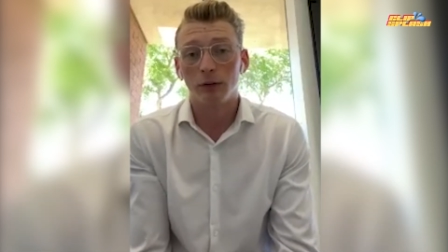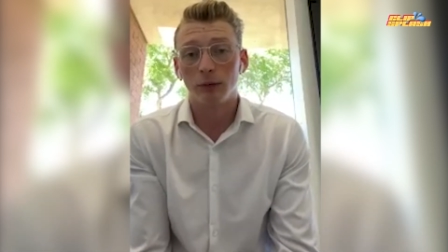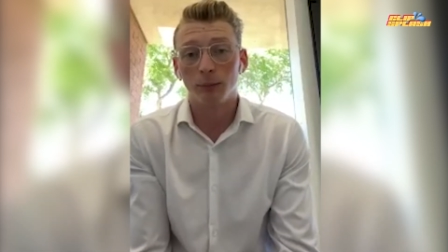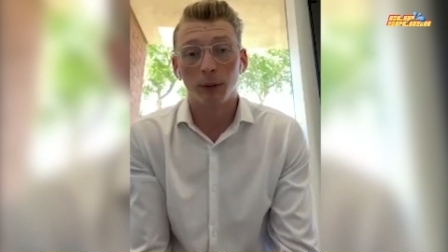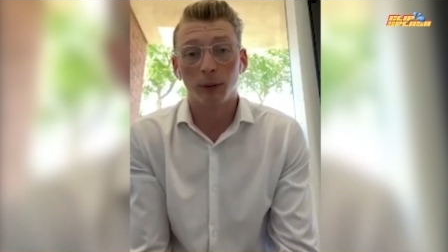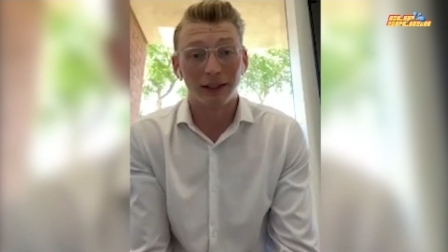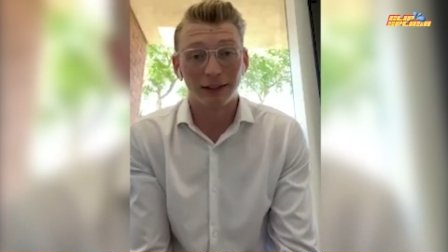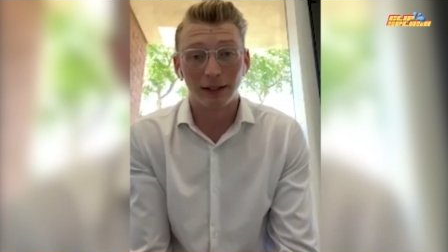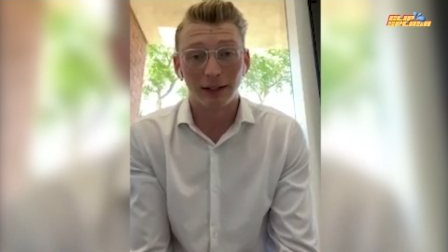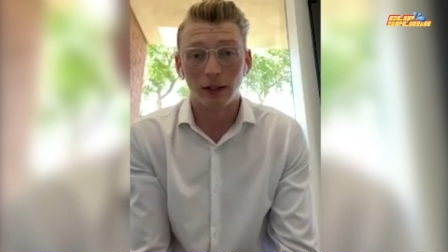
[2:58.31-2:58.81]

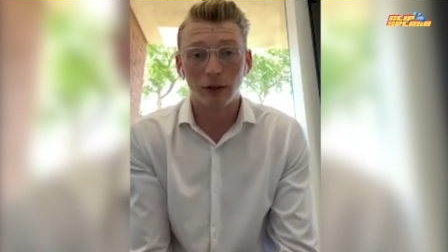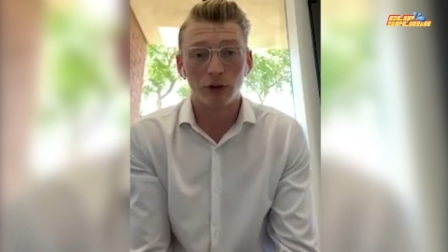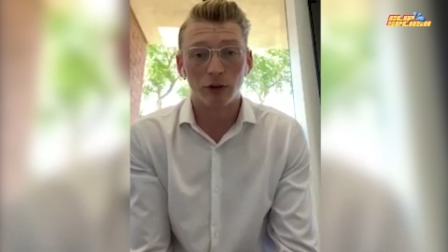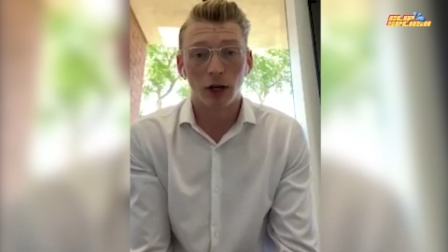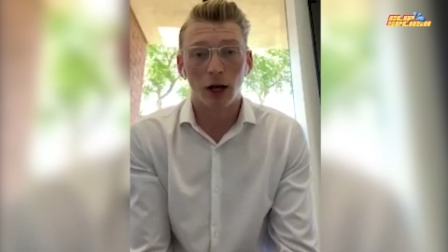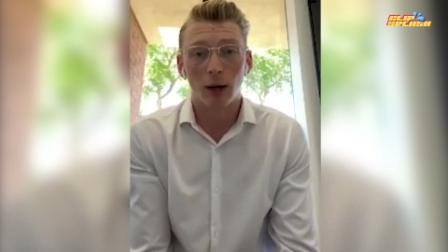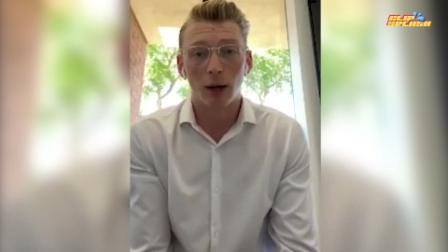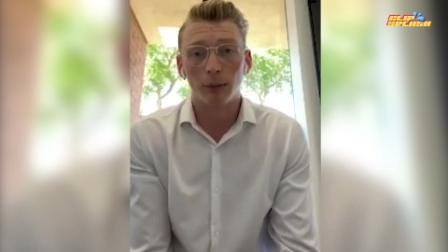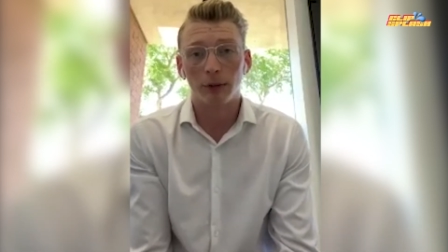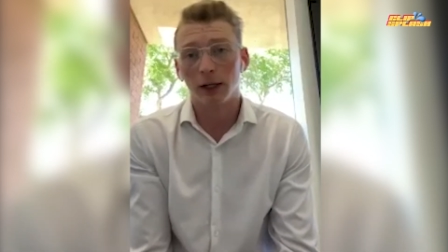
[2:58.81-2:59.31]
my day
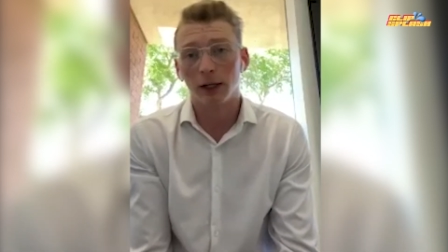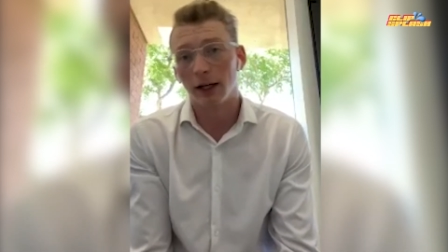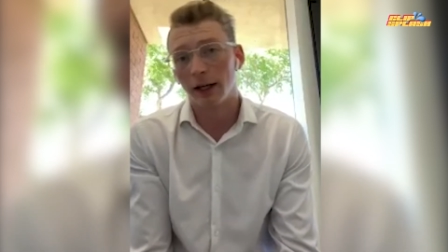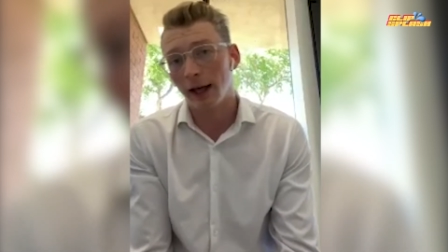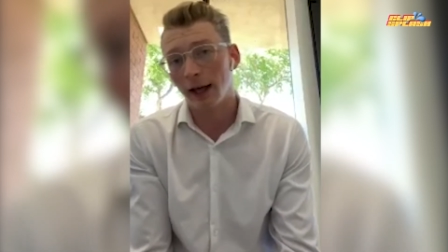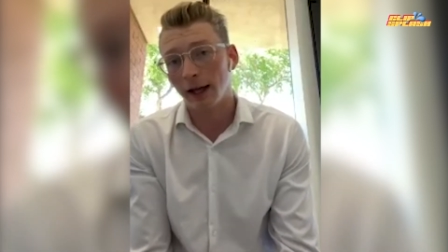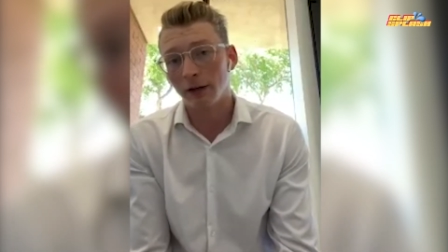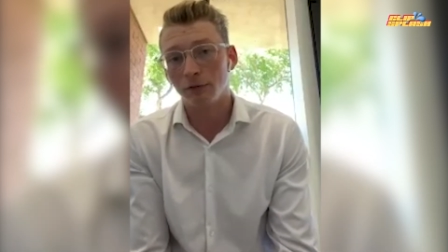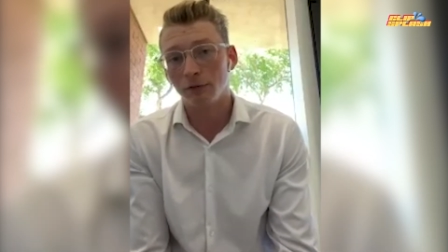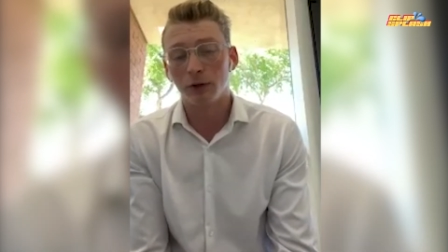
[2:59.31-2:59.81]
job and then I
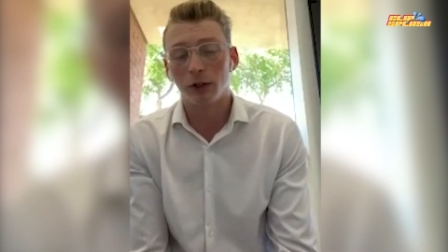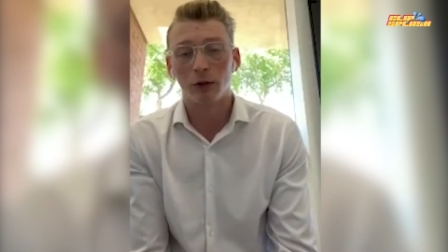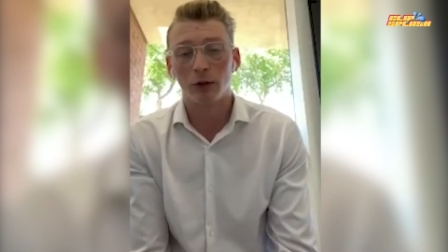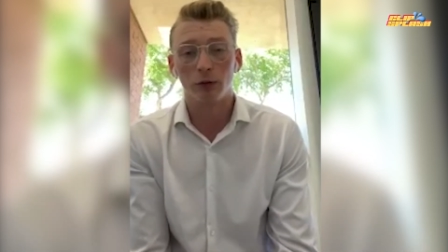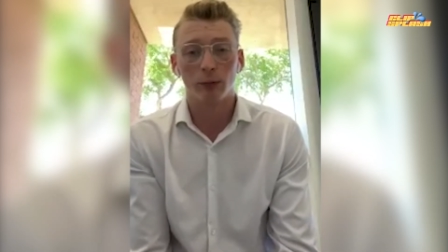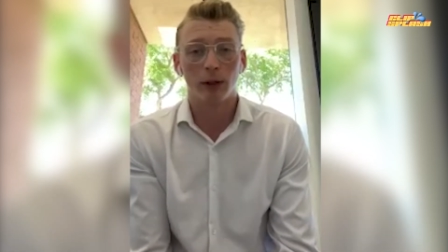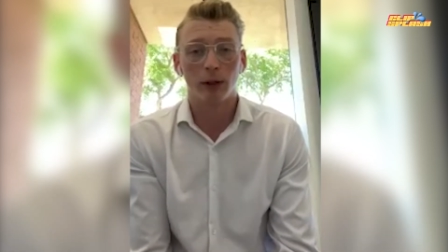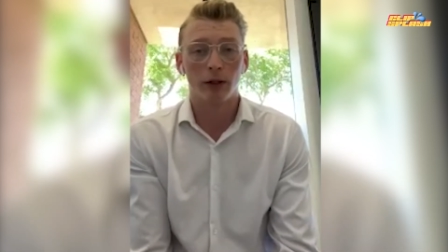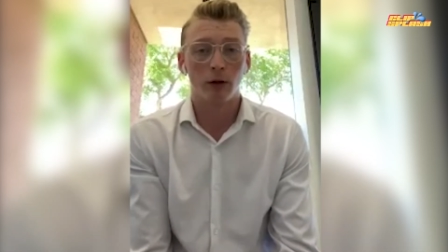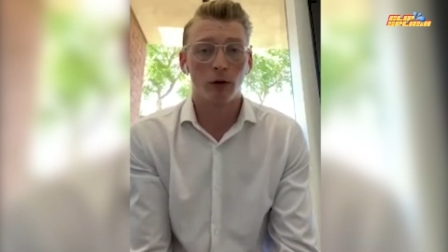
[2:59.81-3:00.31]
edit videos
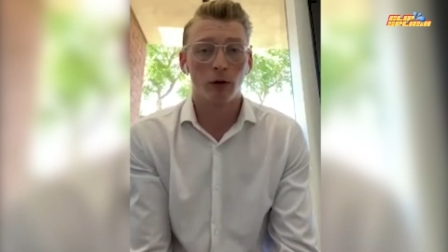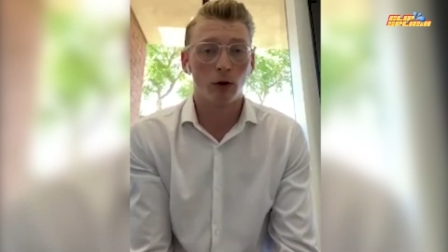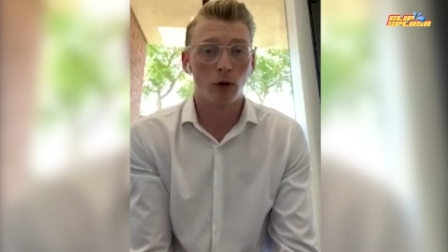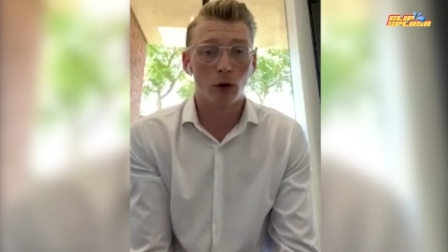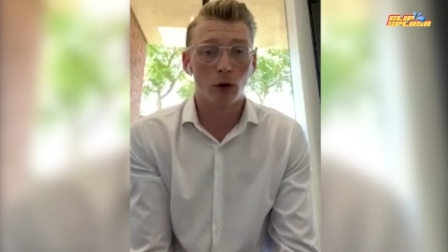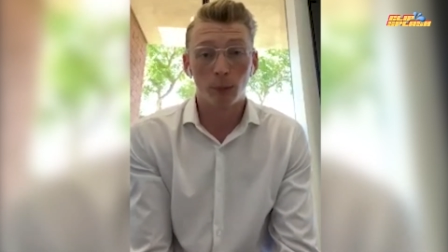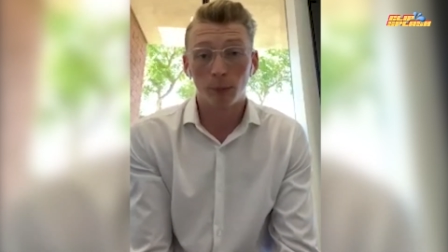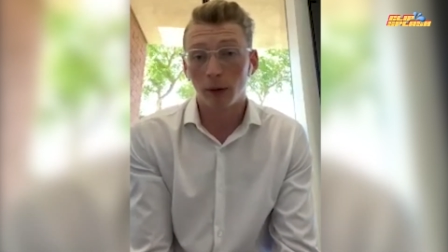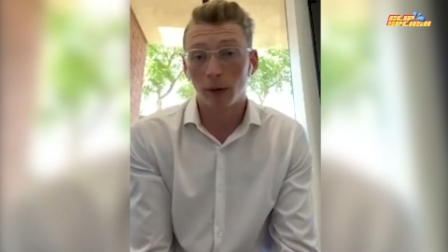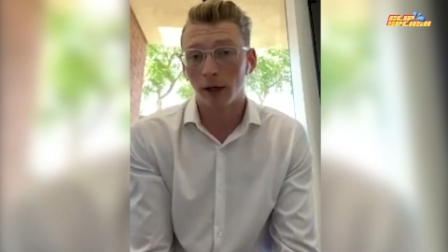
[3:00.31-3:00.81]
when I go
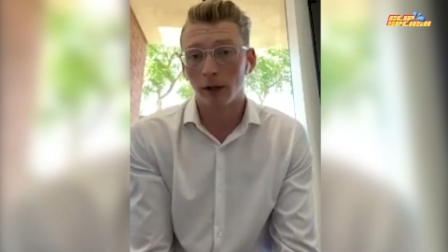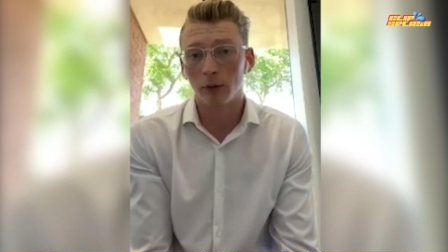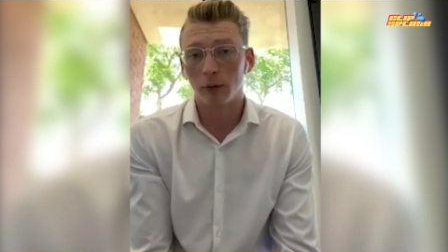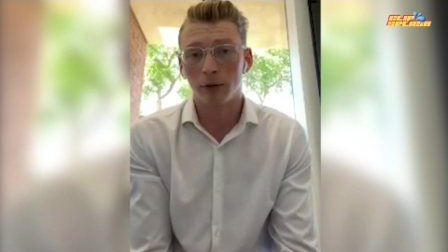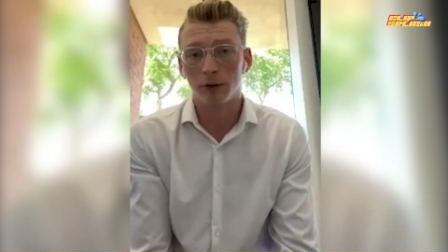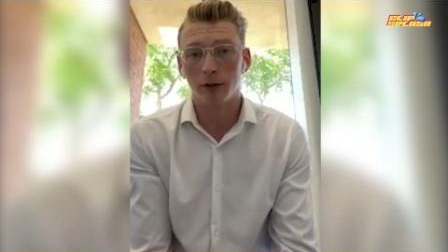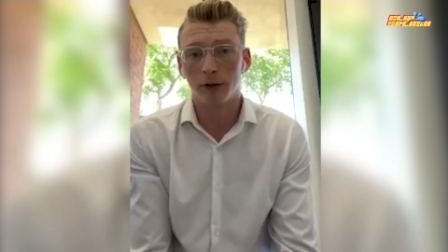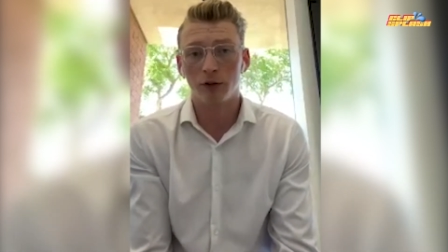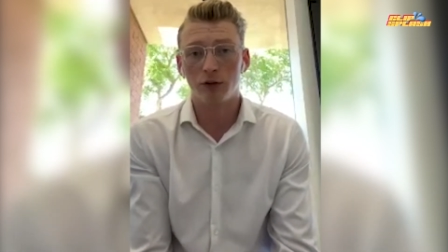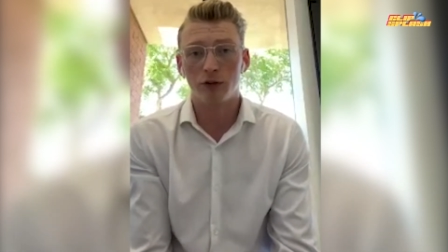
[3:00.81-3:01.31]
home. I go to the